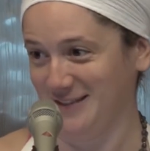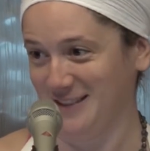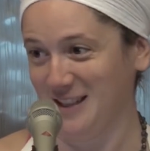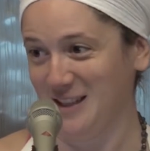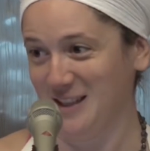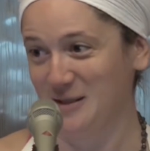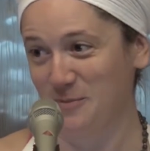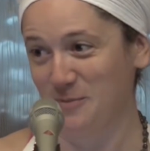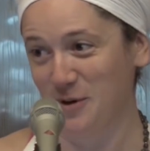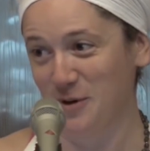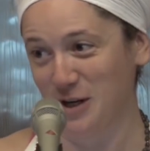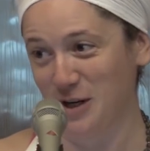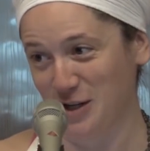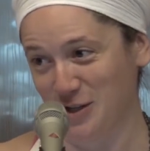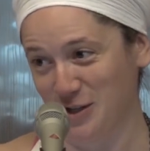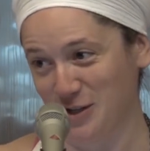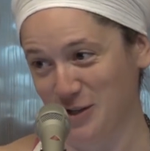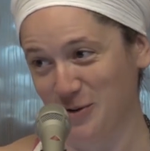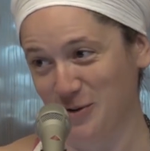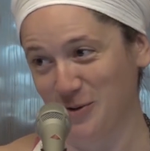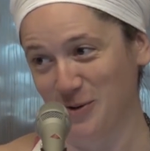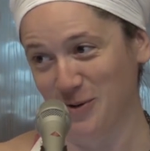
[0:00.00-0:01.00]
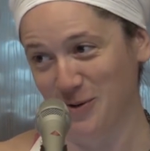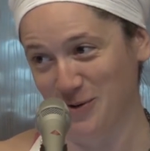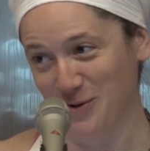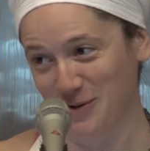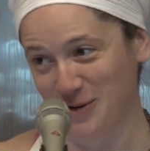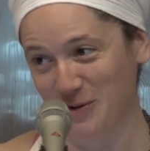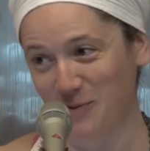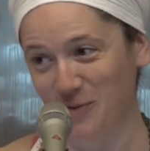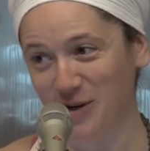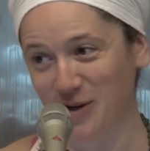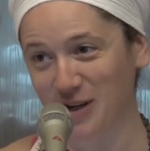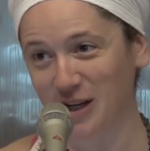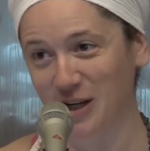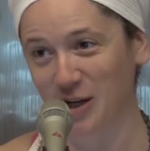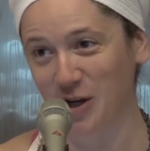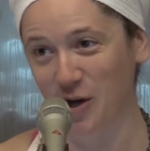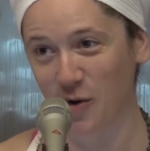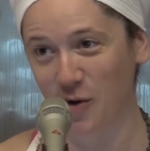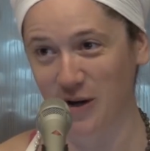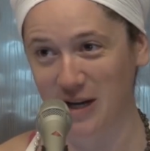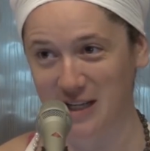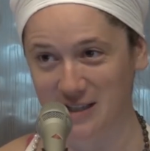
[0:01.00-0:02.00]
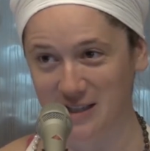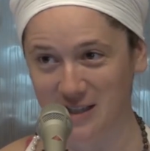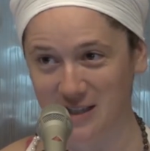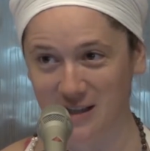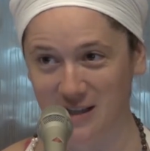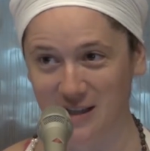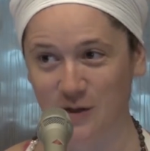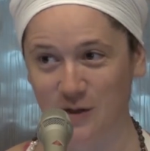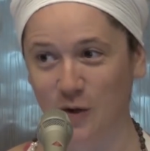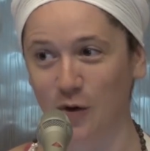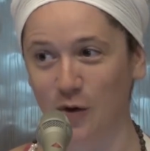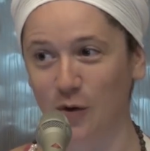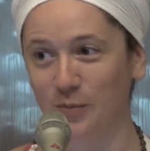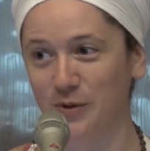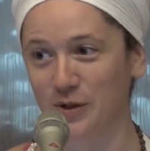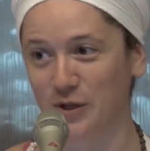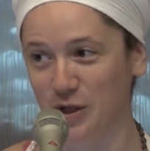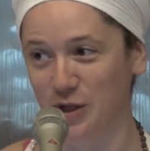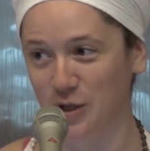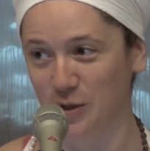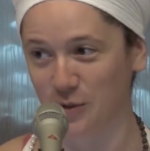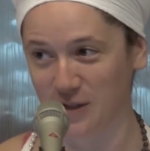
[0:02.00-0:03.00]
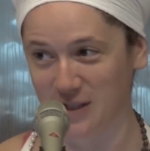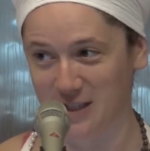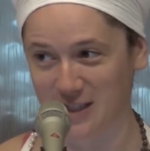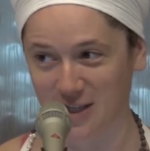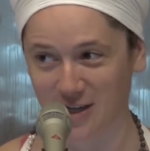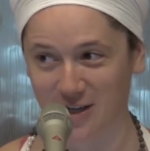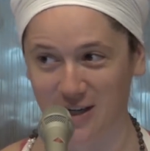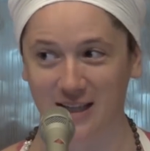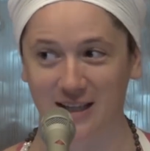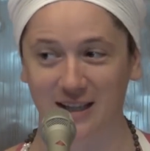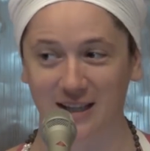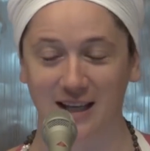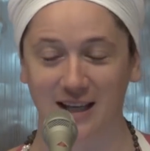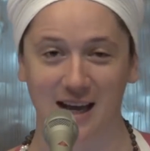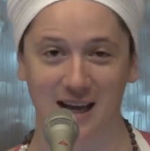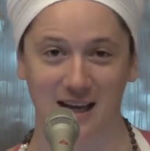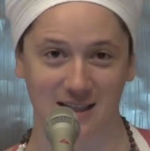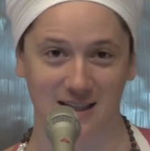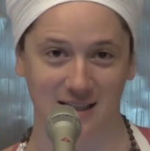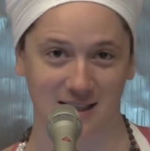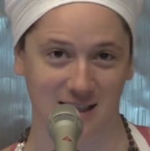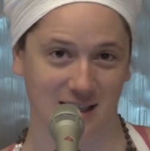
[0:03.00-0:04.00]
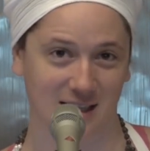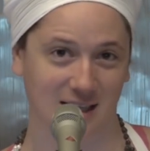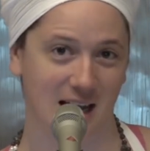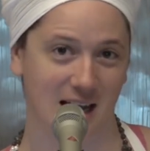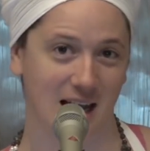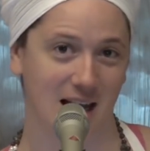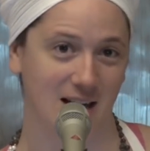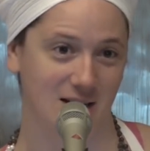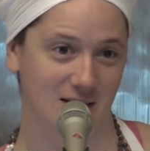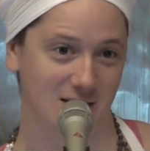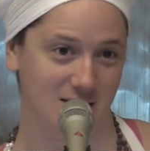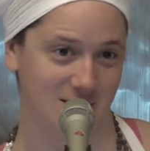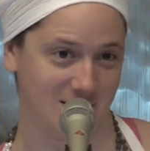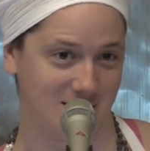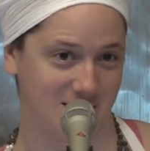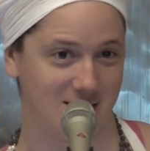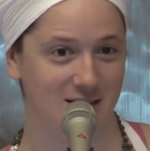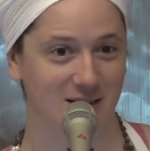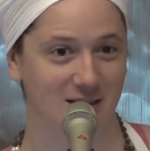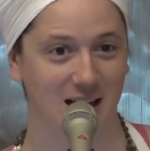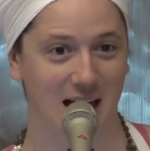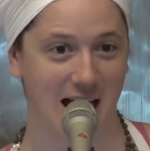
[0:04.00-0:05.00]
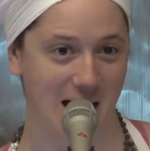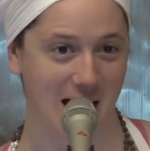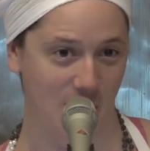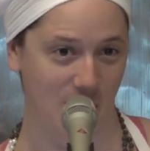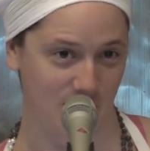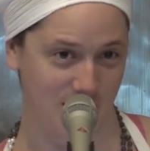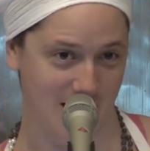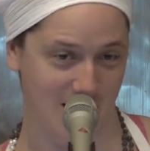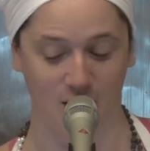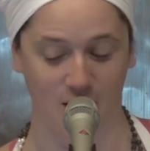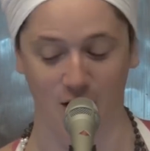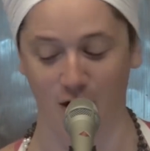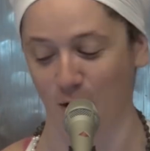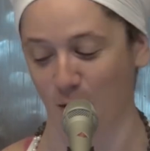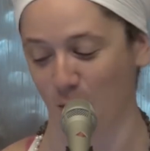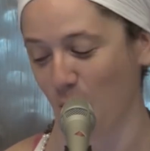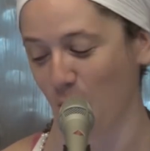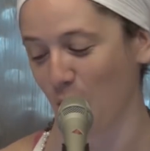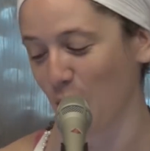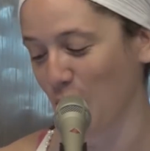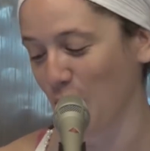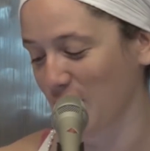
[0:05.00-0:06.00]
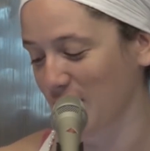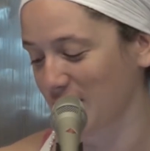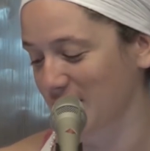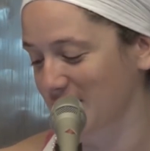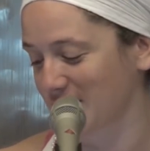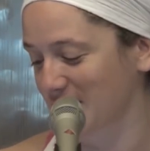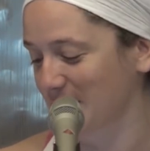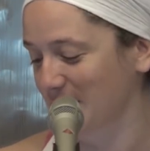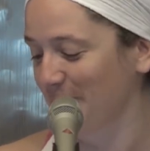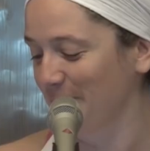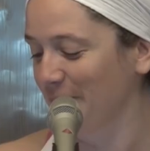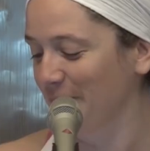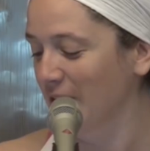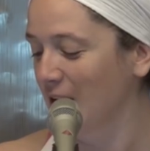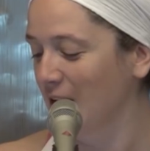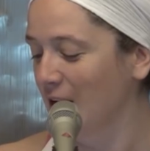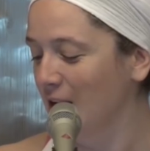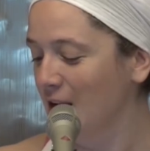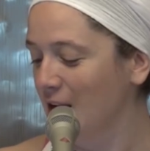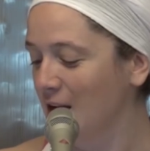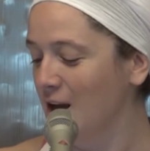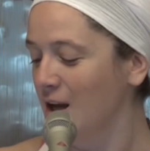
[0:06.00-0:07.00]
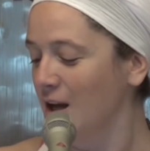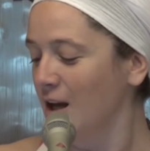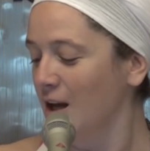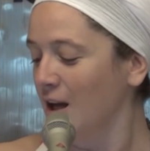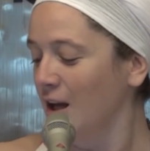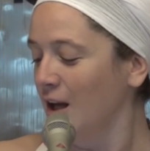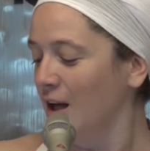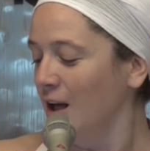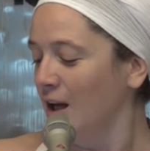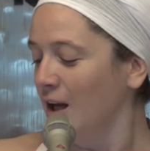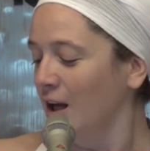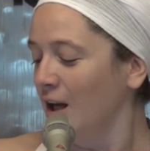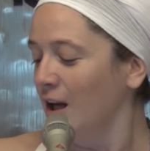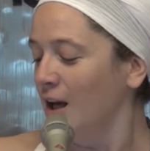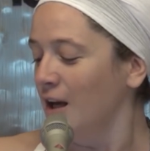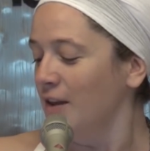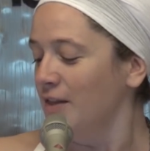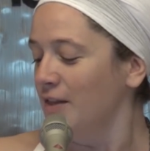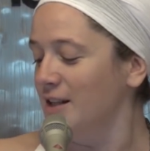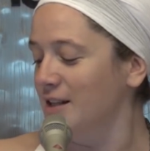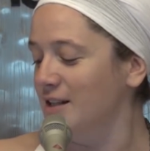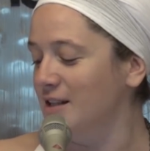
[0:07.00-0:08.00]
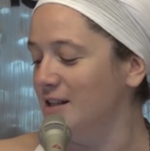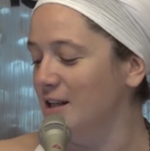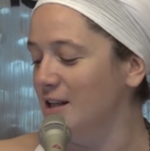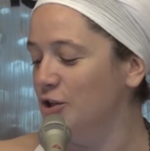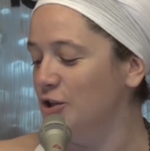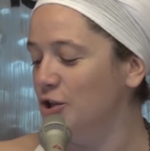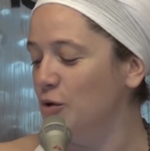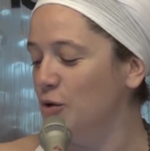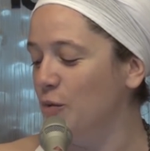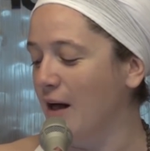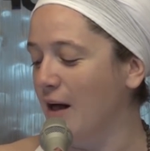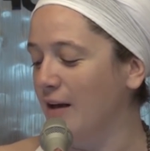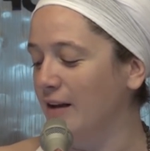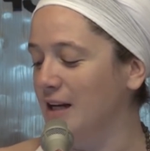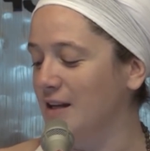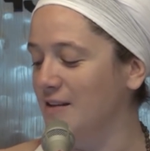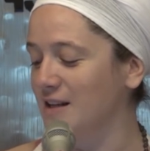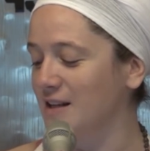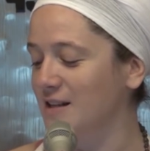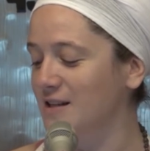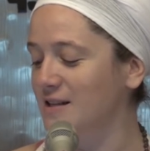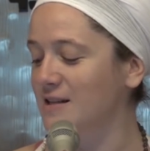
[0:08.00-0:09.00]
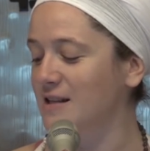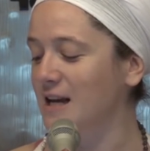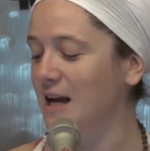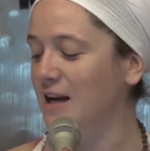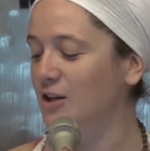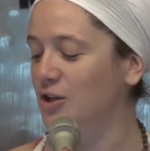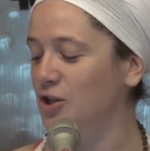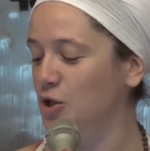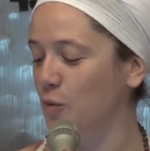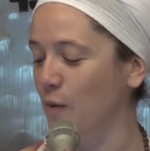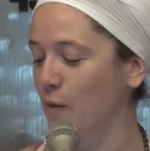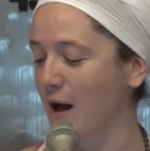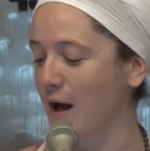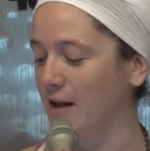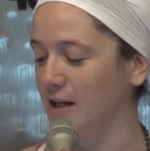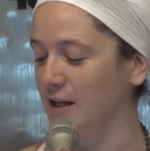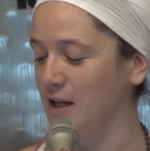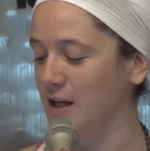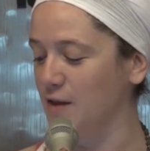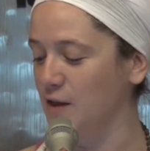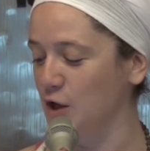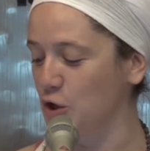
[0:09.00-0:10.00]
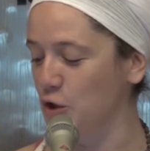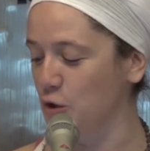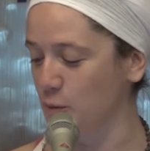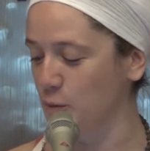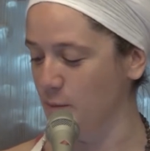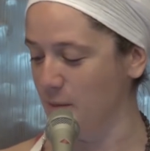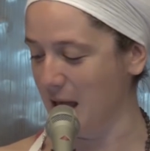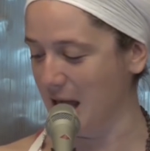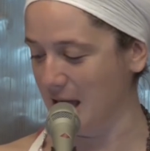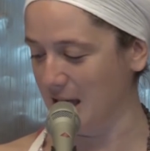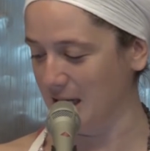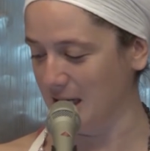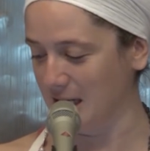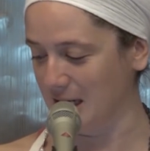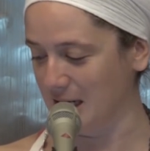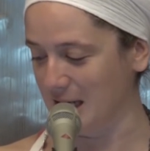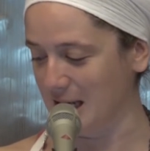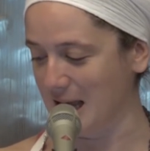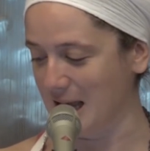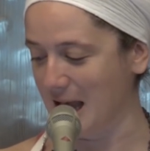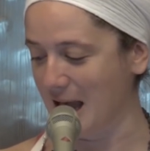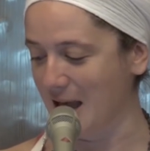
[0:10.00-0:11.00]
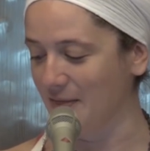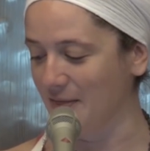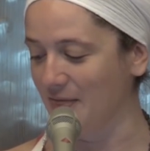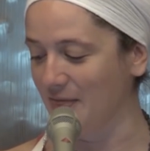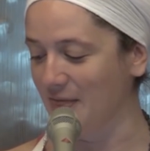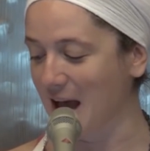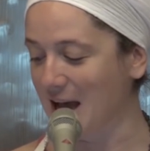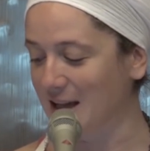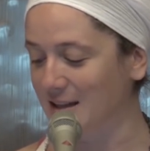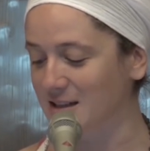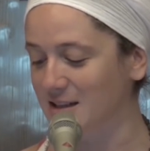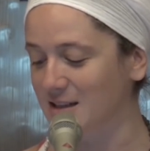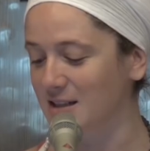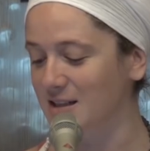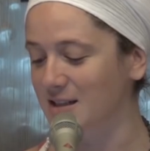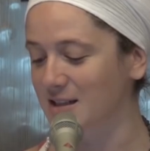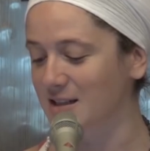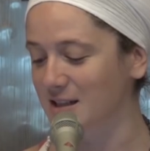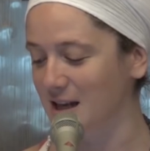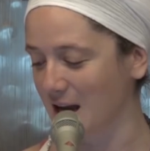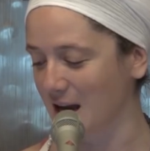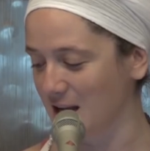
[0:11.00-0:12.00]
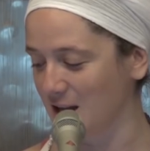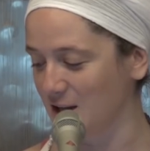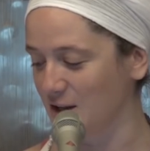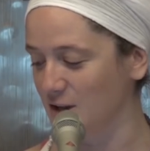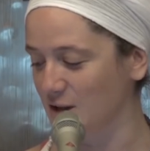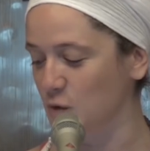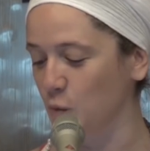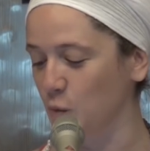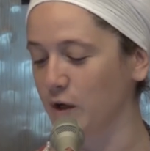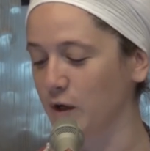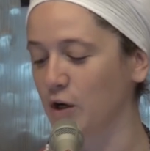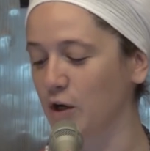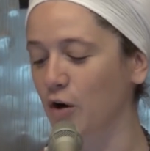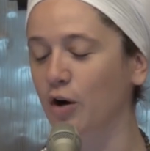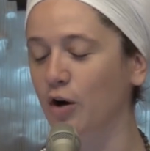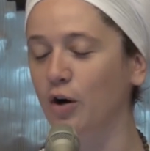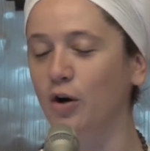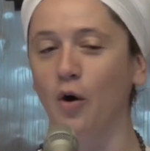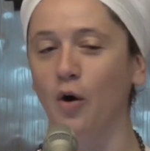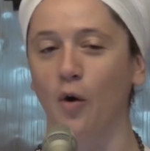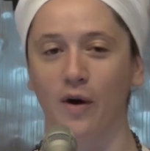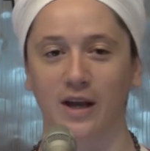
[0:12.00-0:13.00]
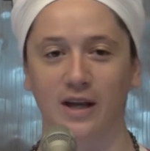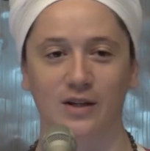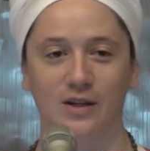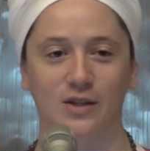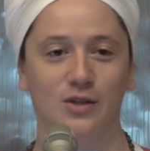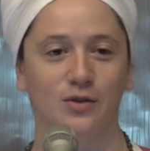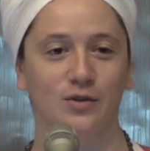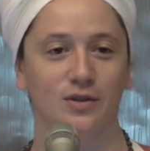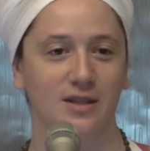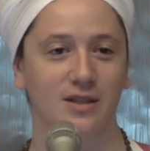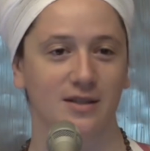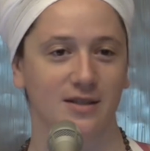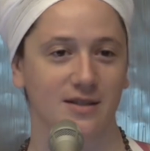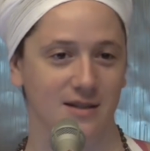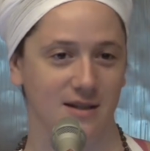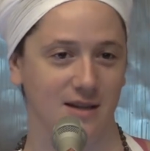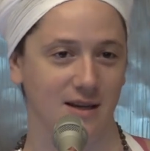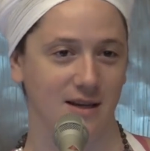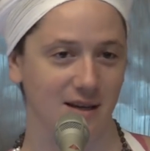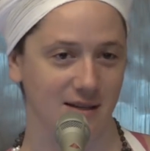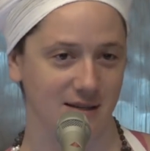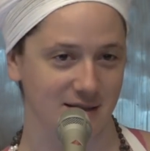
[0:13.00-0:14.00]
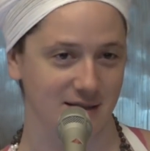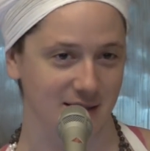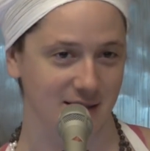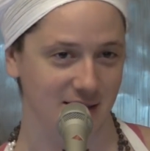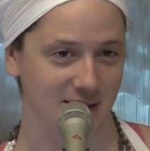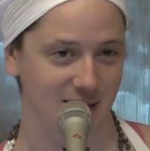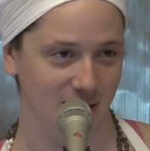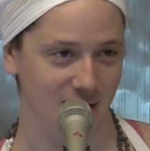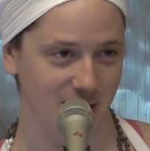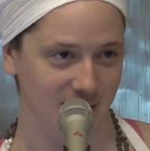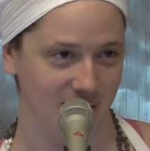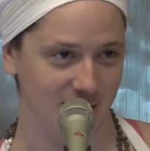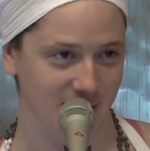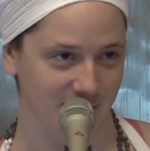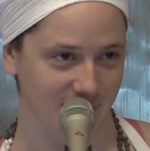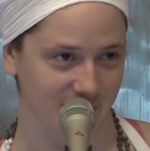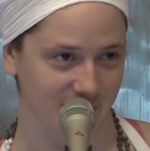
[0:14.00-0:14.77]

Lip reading: That's pretty cool. And we're going to go into this whole pituitary gland and how that all works. The sensuality, the sexuality, the humanity, and that's the science we are going to discuss here.